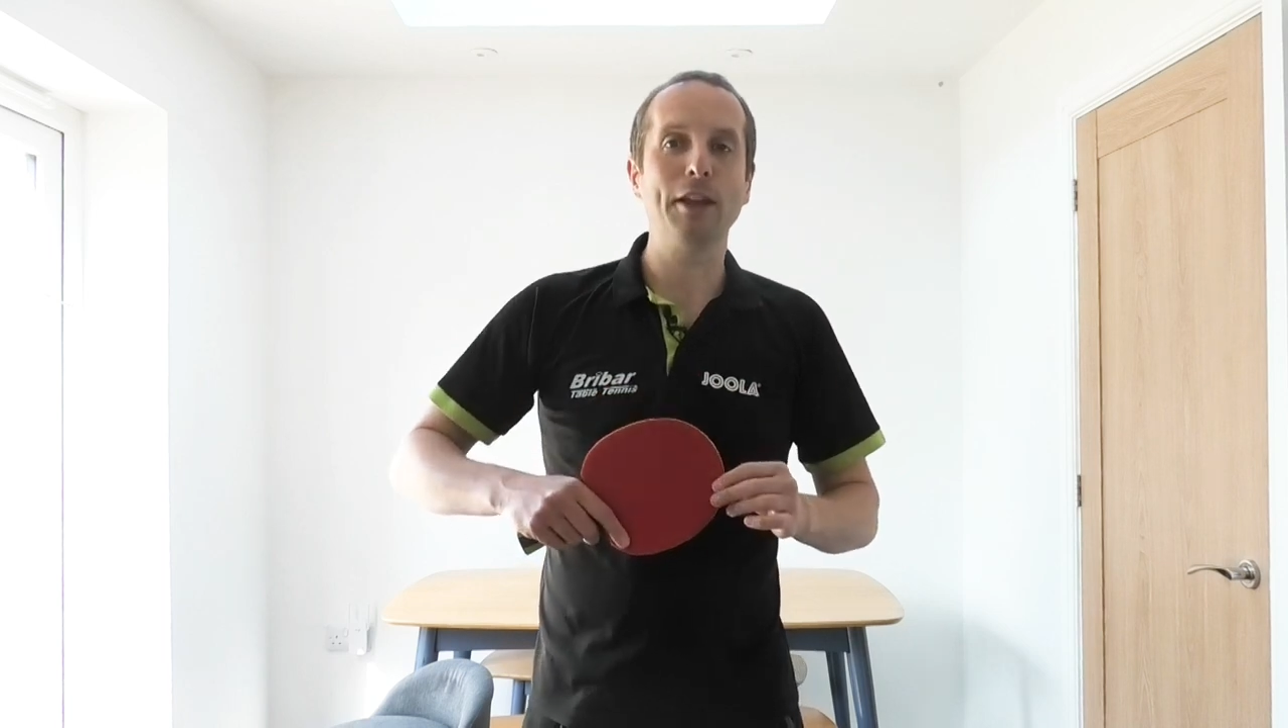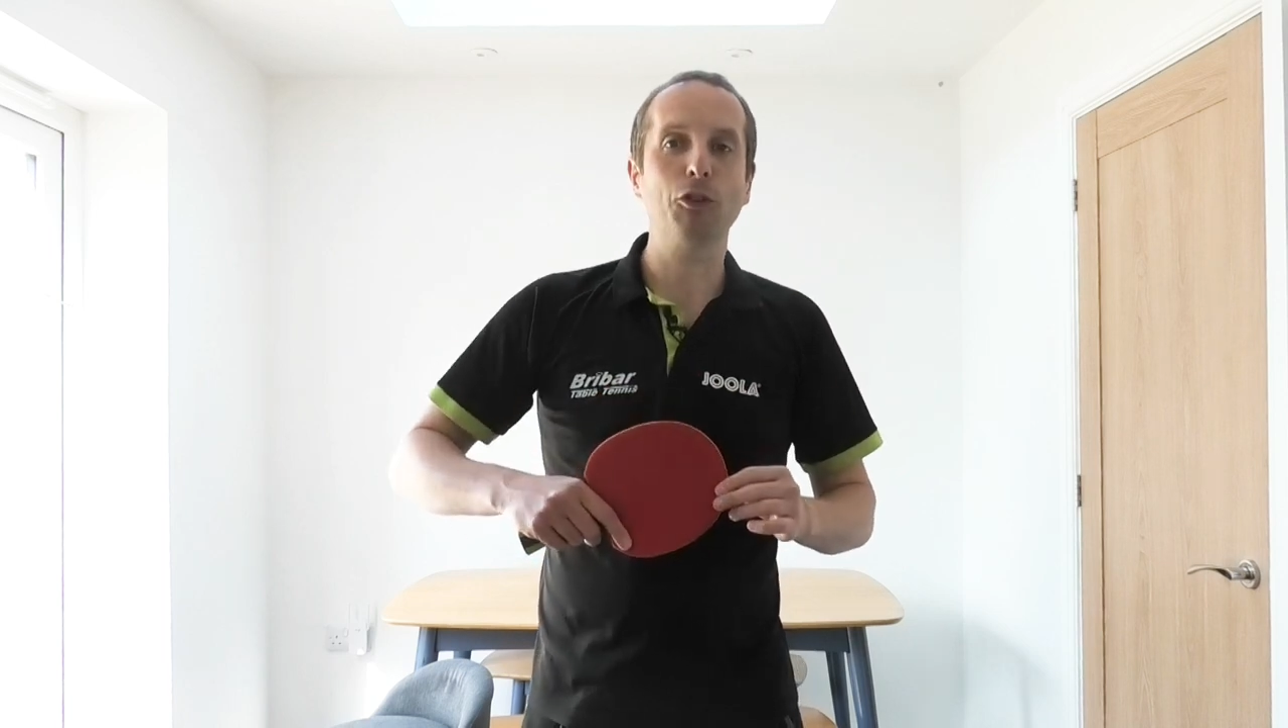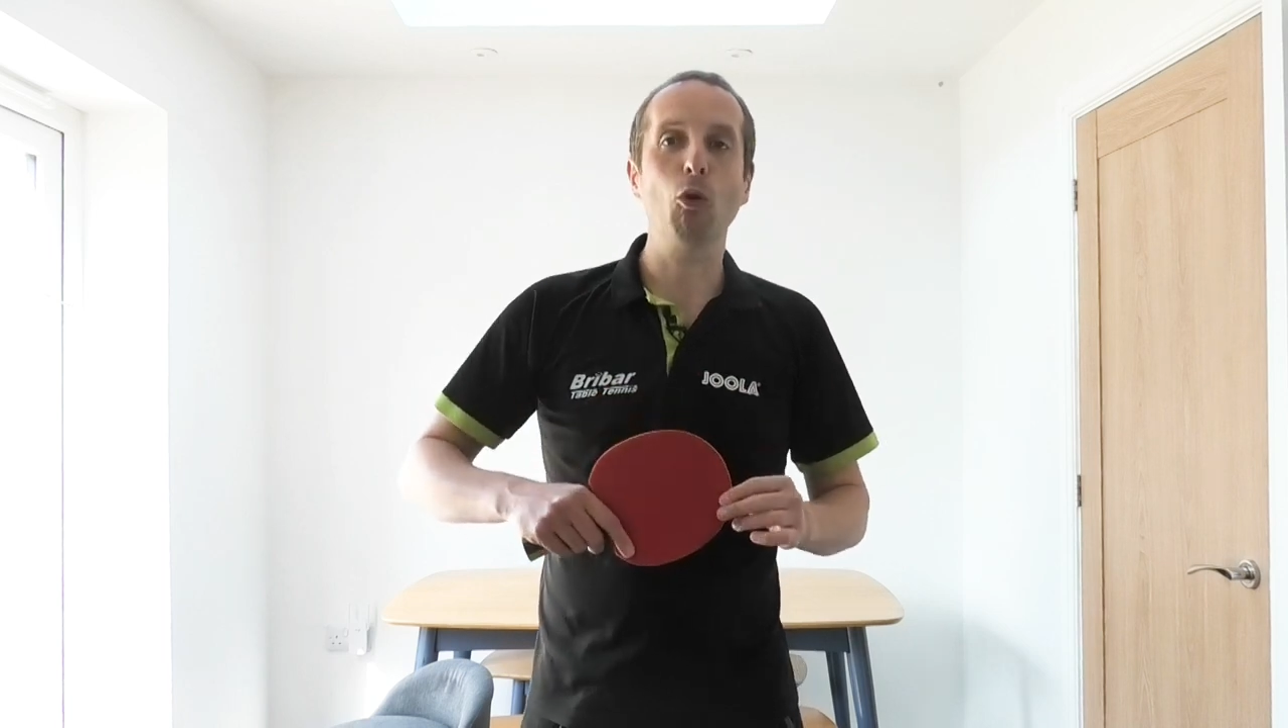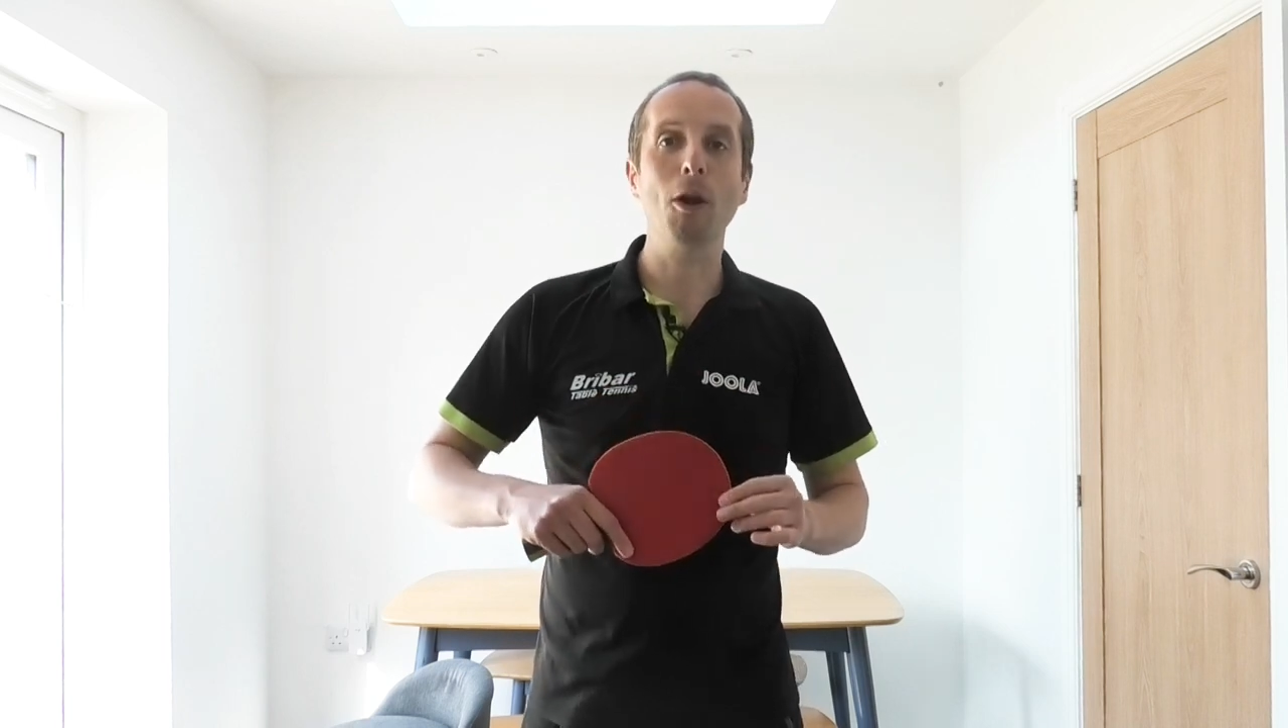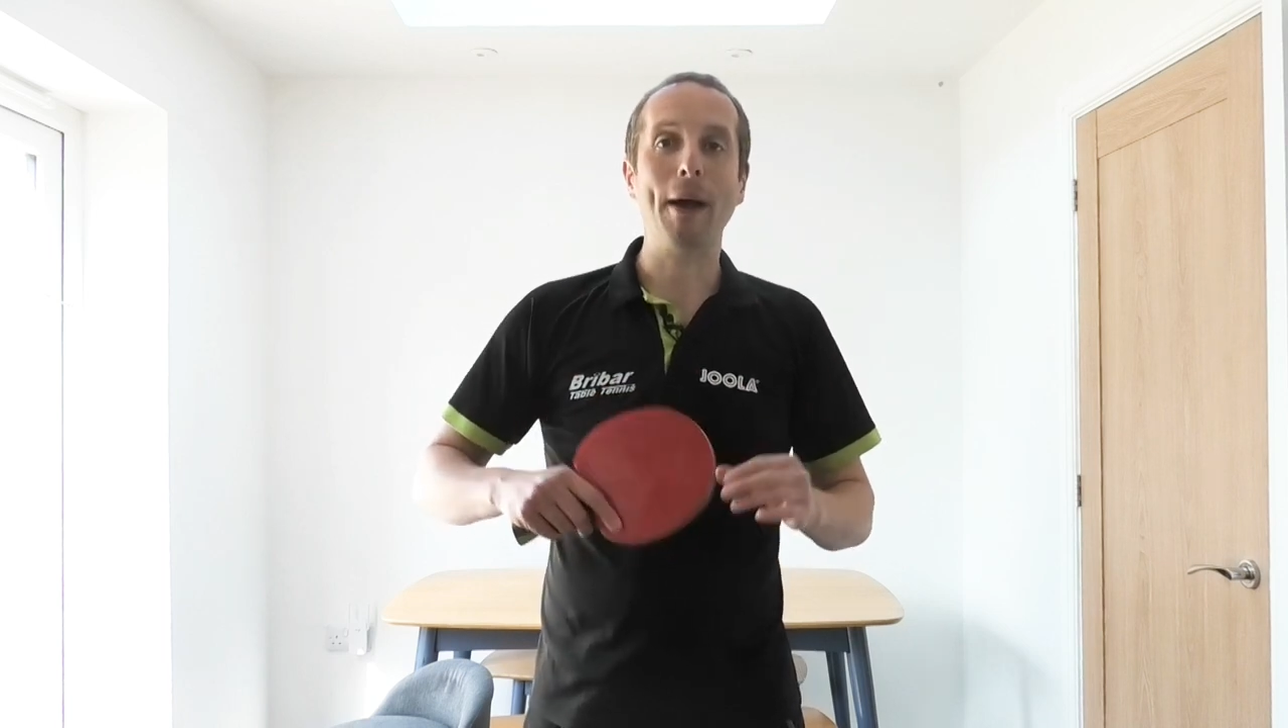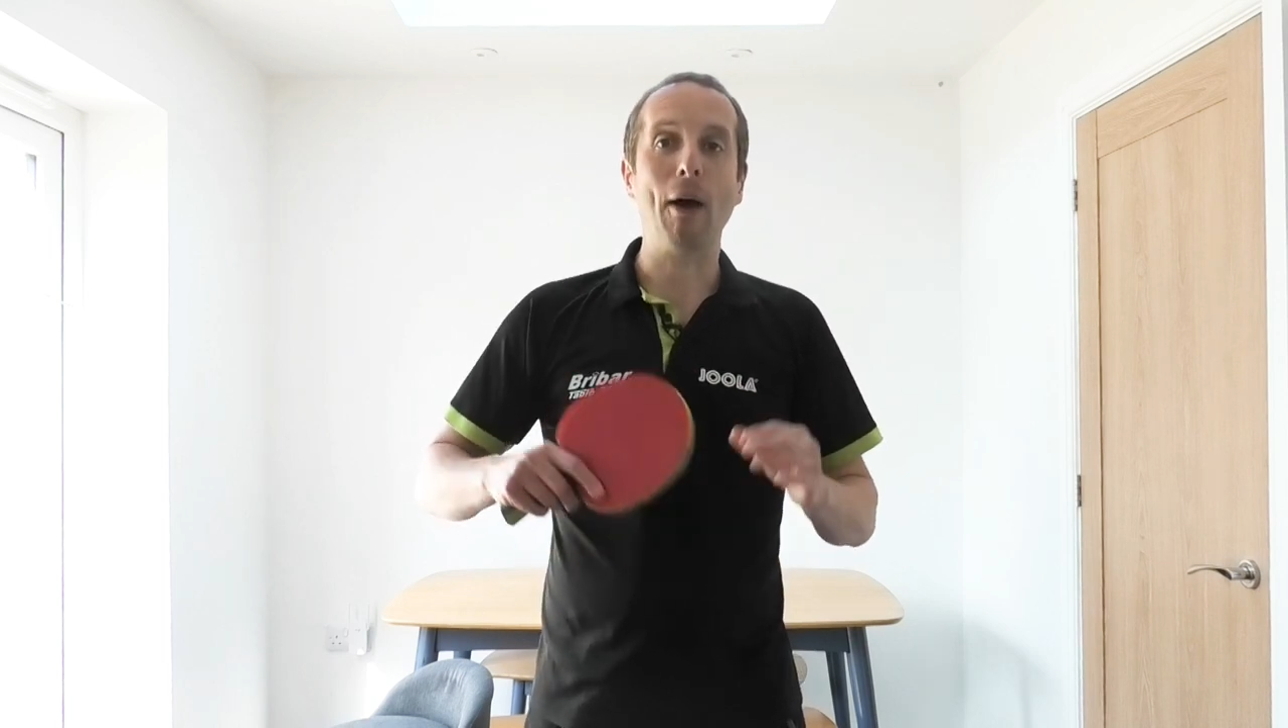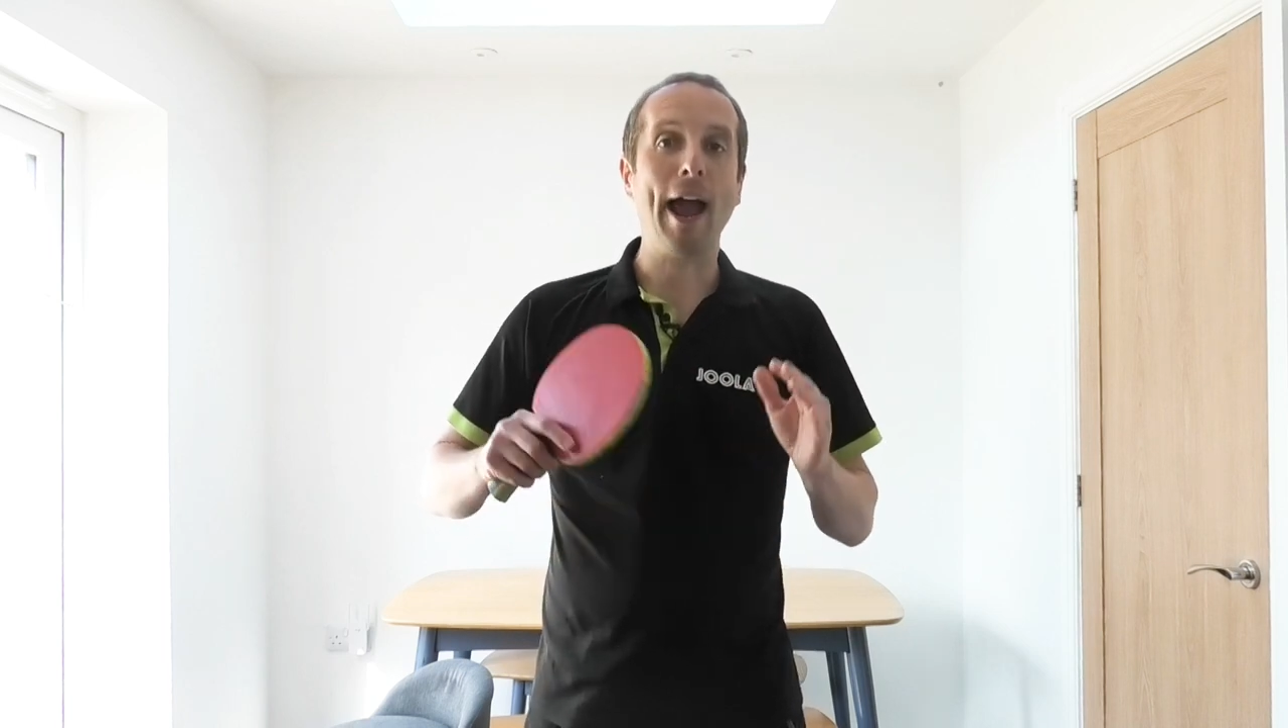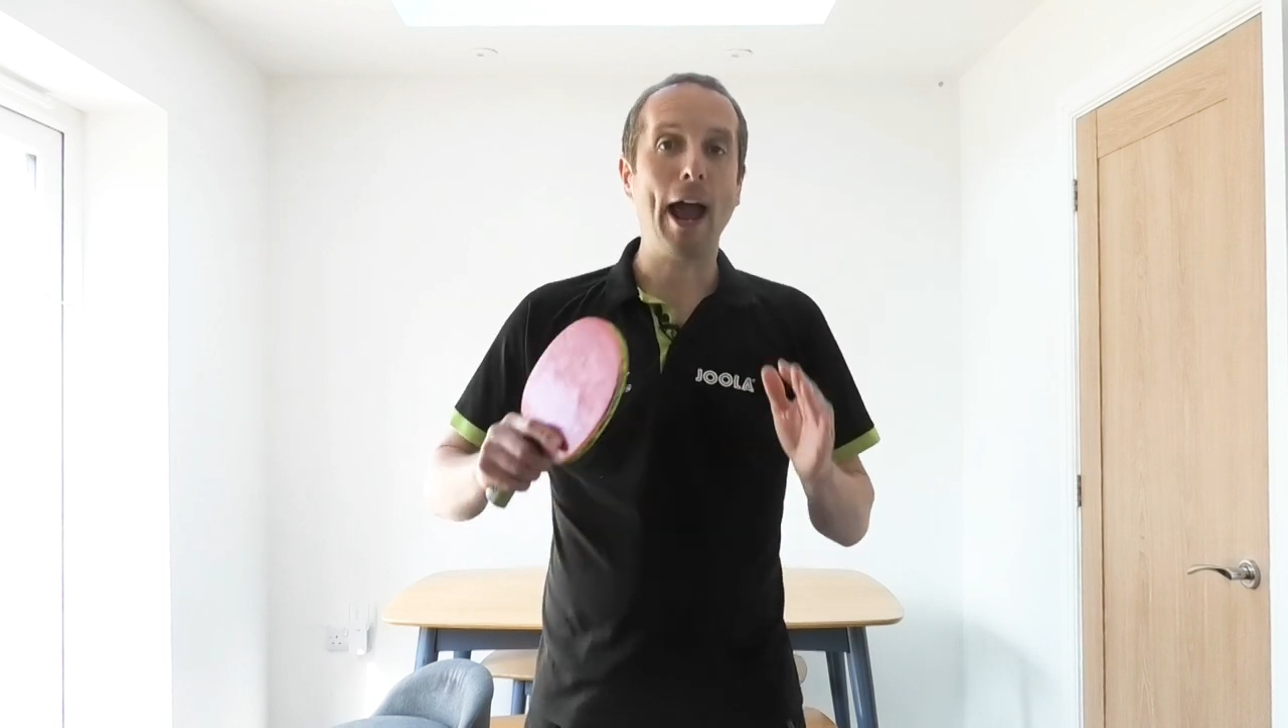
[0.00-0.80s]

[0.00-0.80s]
is all about